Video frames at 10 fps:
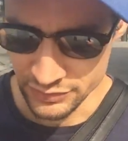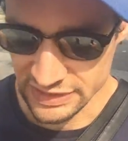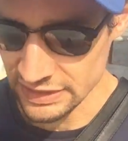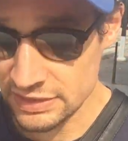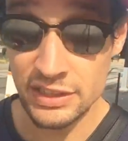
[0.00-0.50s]

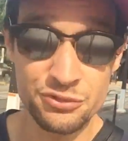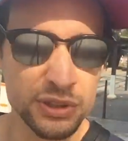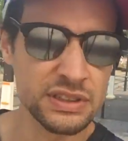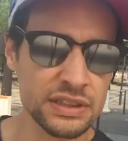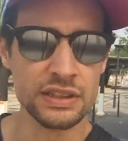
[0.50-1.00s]
that's
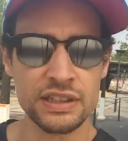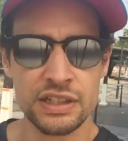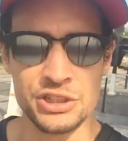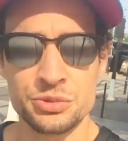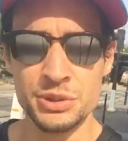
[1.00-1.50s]
different than in
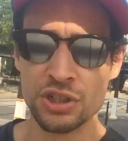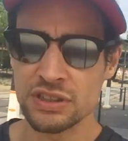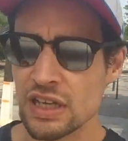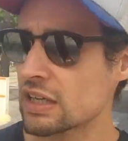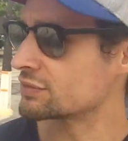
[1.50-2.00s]
English. We
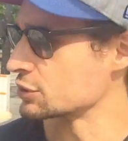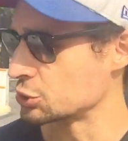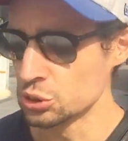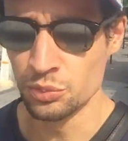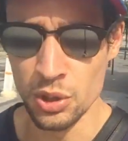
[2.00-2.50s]
don't have a
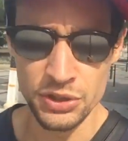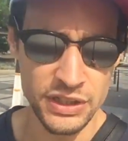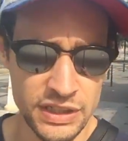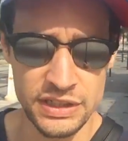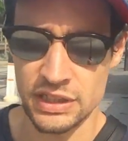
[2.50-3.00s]
good
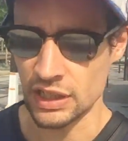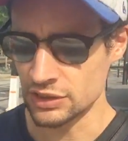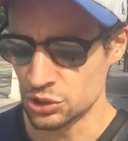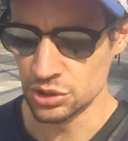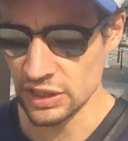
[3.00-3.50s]
morning
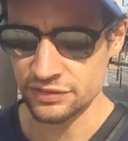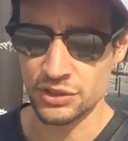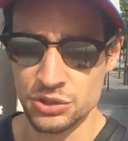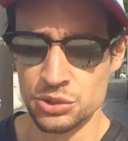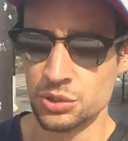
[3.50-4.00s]
and good
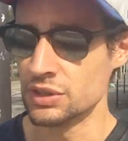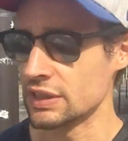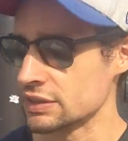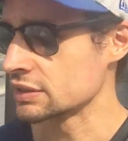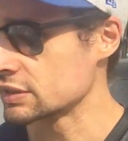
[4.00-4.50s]
afternoon
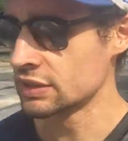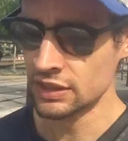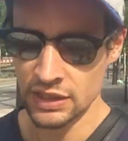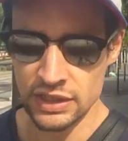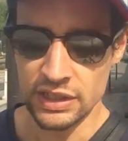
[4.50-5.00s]

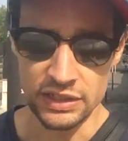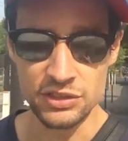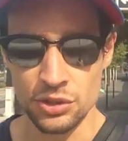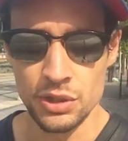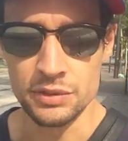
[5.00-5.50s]

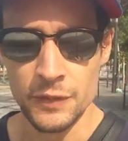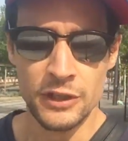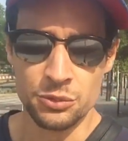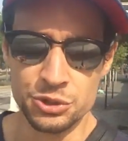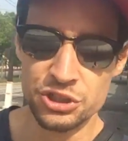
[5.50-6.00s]
and so on.
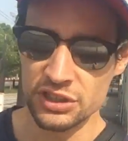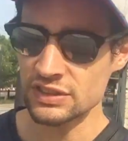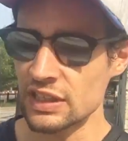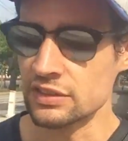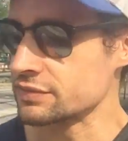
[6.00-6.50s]
We
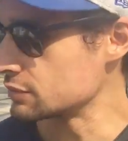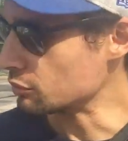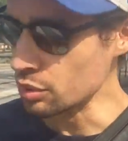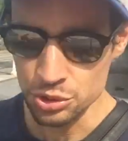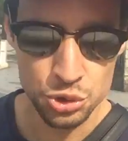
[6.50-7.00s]
just have
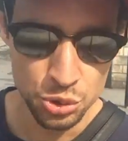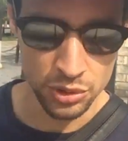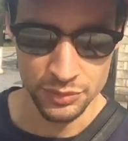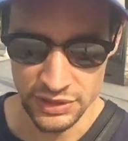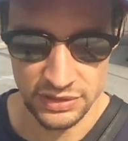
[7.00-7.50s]

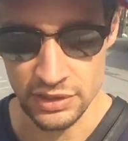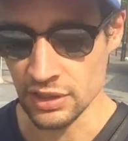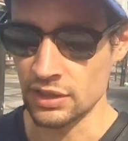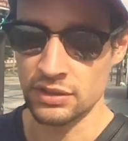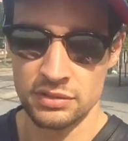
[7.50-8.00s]
bonjour, means
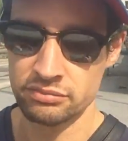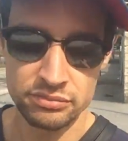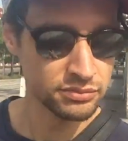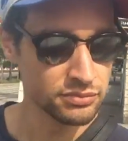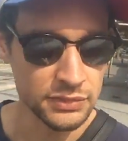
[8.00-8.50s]

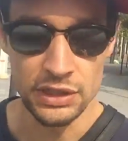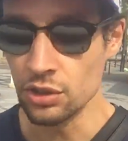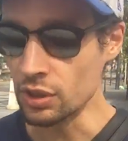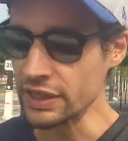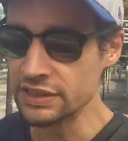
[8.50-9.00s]

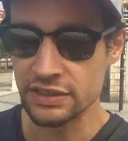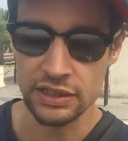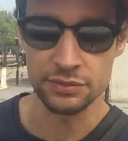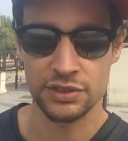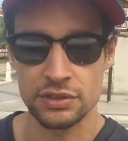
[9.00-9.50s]
hello
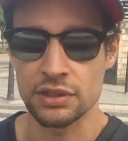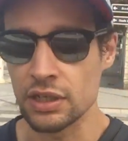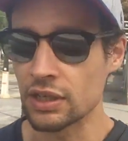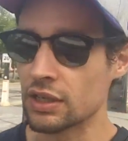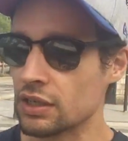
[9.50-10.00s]
anytime
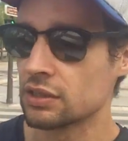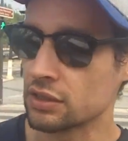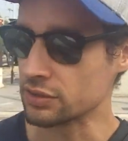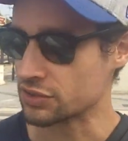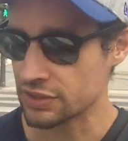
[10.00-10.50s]

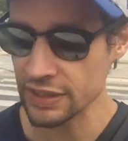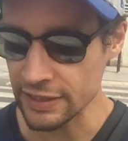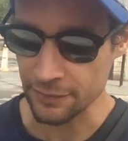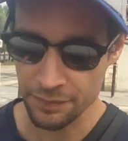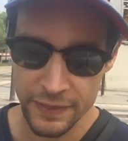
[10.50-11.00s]
on the
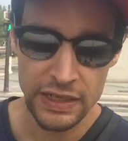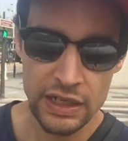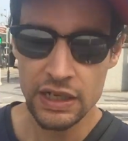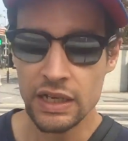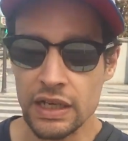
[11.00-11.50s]
day.
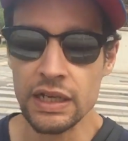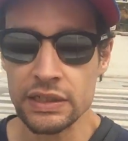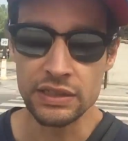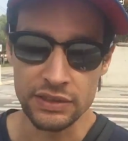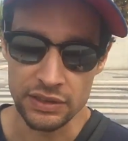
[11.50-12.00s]

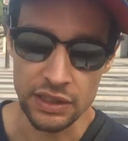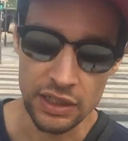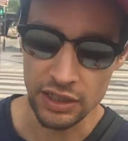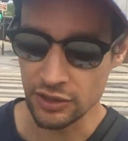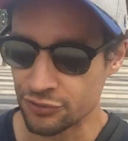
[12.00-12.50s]
And
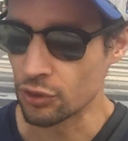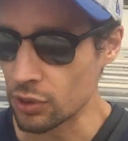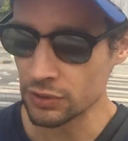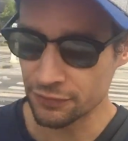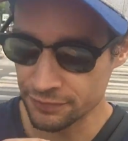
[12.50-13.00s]

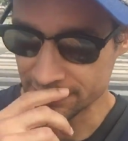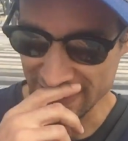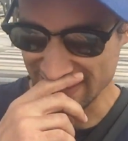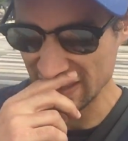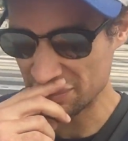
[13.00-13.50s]
for
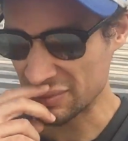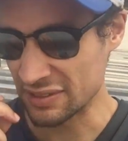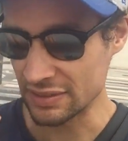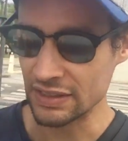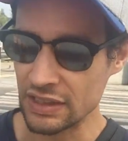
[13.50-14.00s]

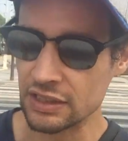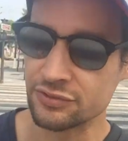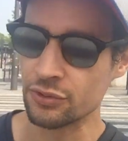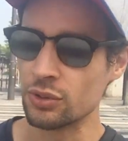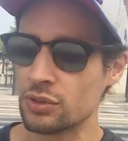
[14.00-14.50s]
example,
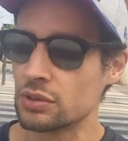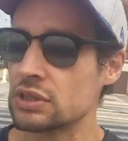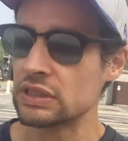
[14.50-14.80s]
for